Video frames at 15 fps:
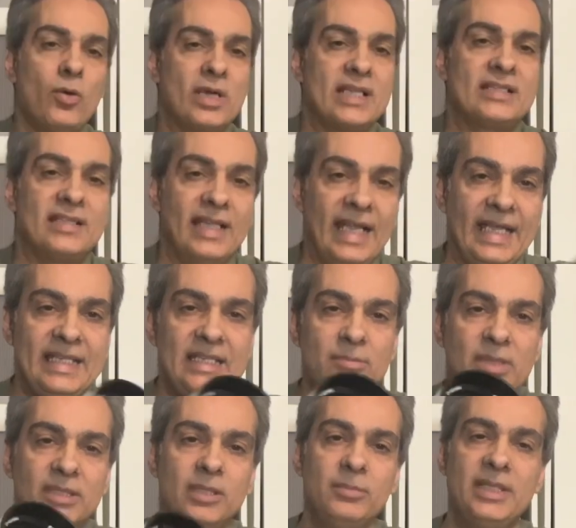that it's 80
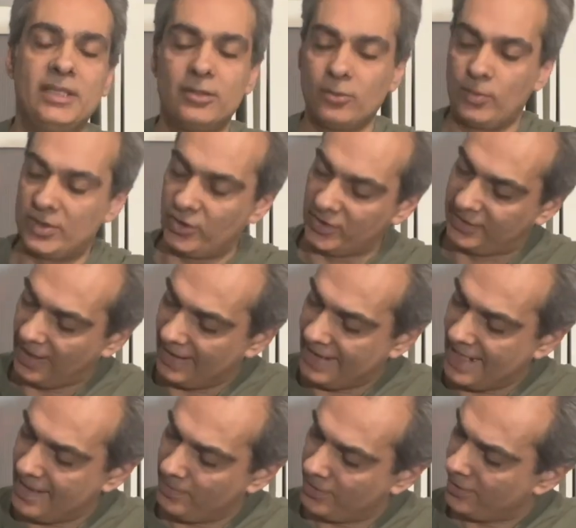millimeter, which is
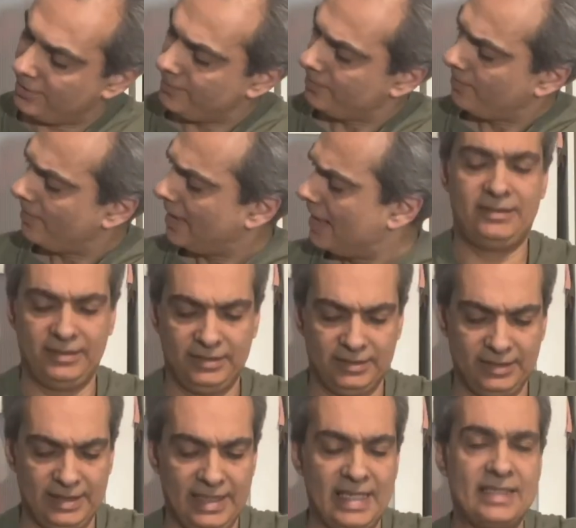diameter.
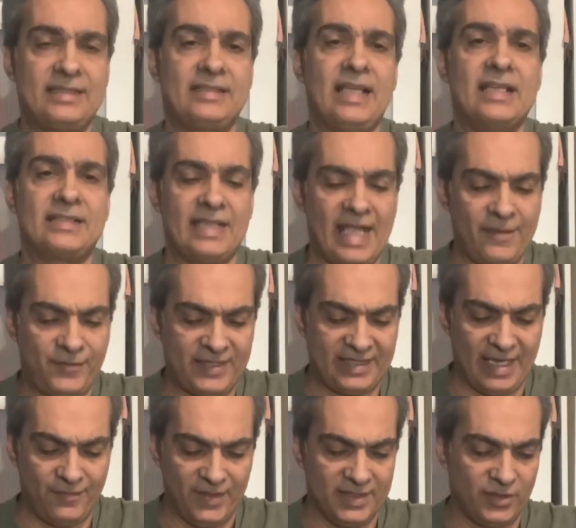It says
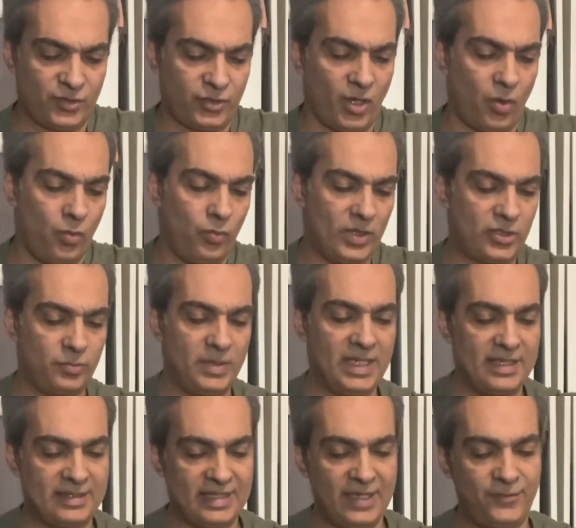F7. So, which
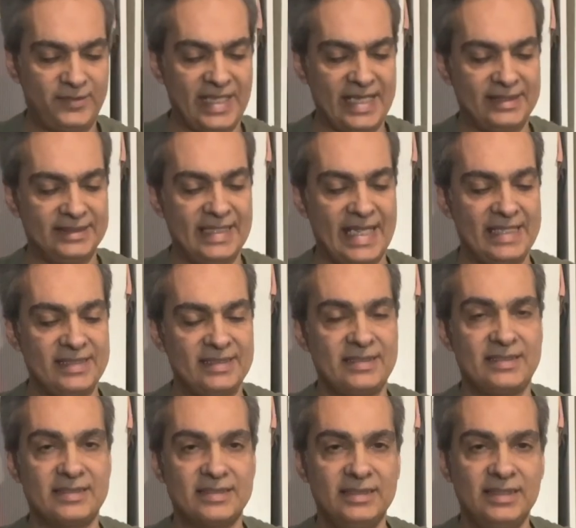means if that
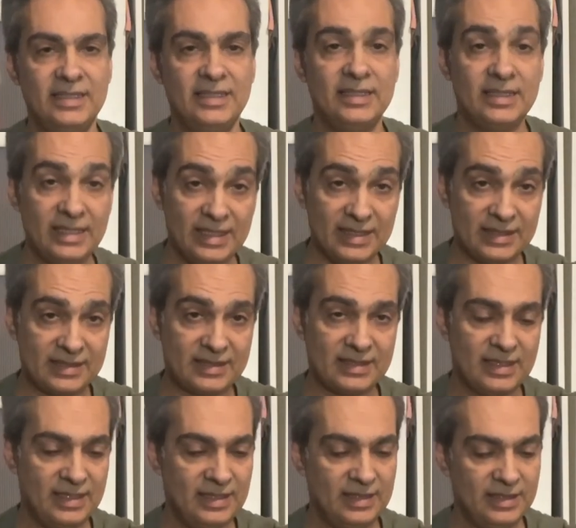lens is
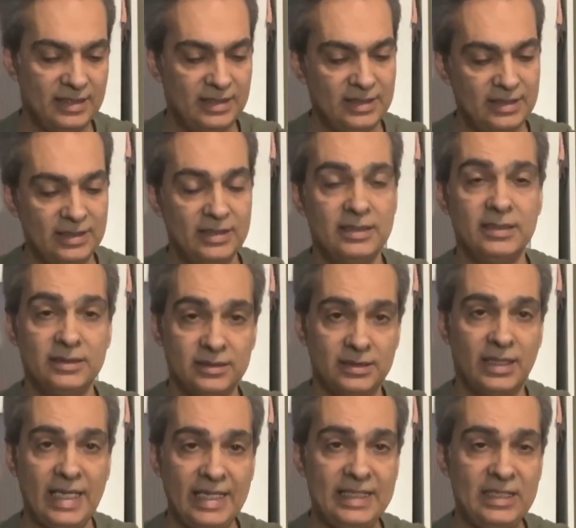
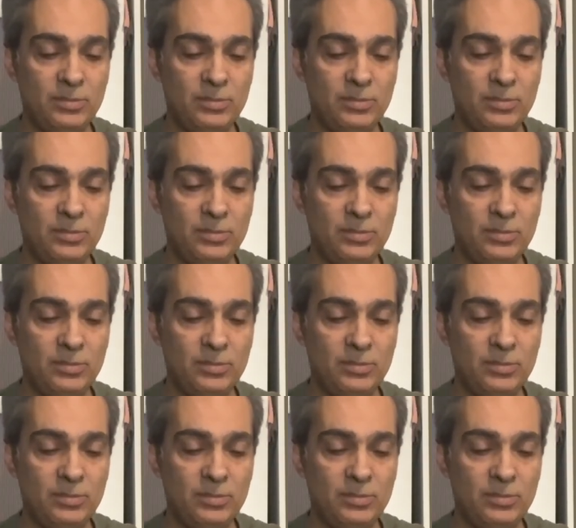80